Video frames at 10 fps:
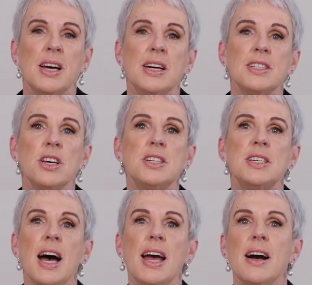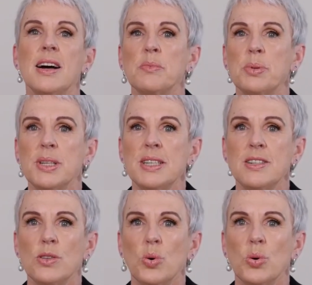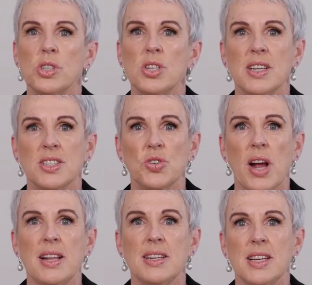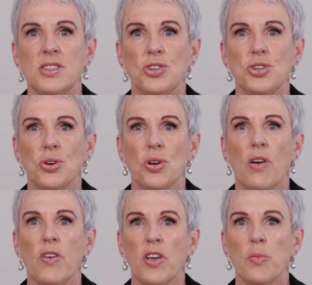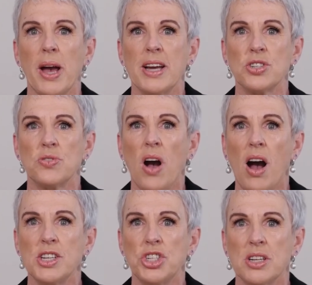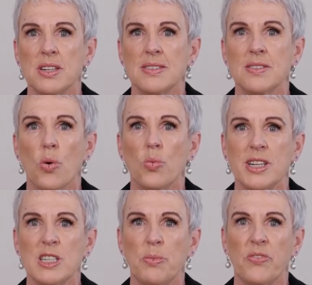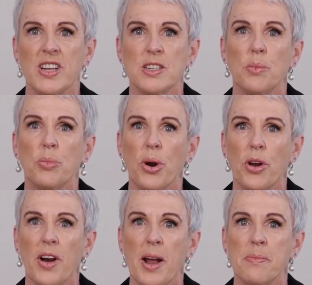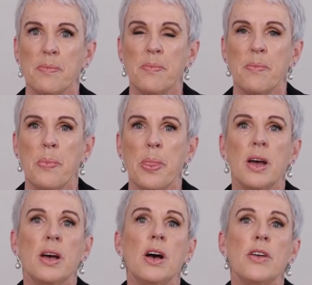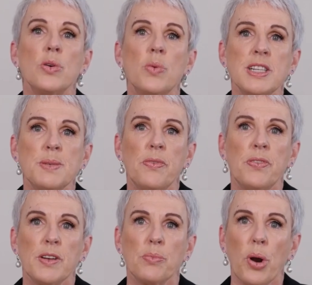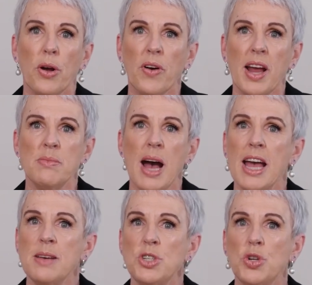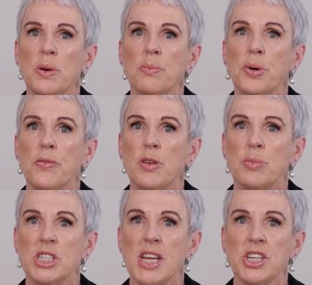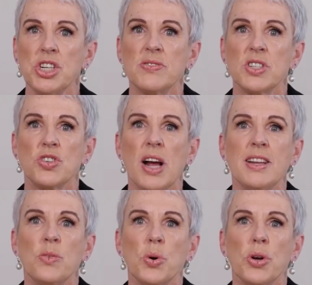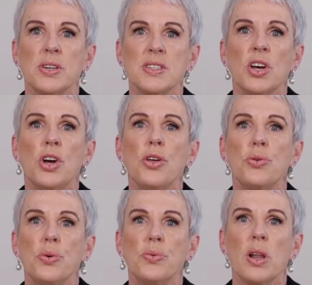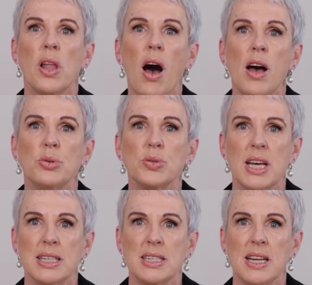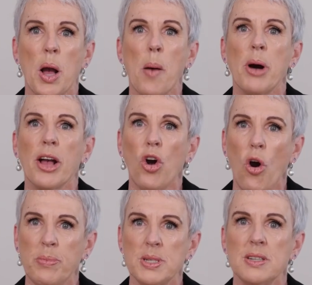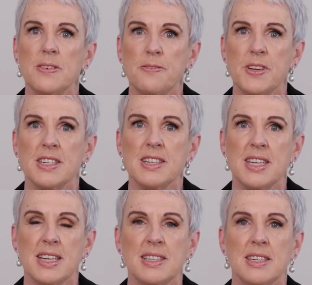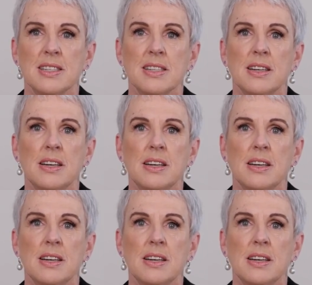So today I am pleased to launch the Australian Institute of Occupational Hygienists RESPFIT program. The RESPFIT program aims to improve the protection of Australian workers through reliable testing by competent fit testers.